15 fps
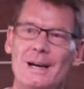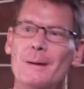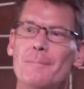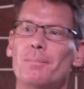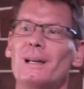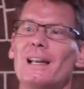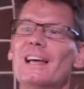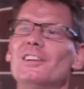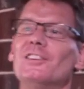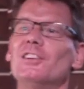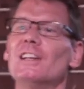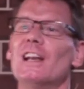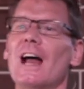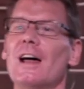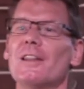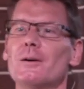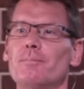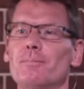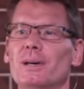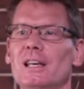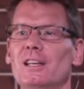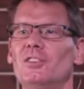Blessed are the
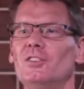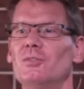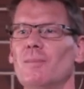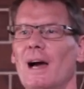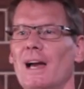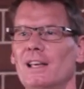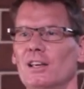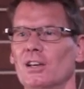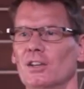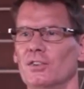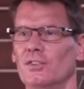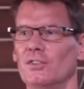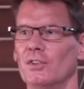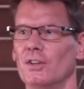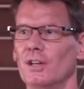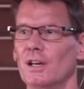peacemakers.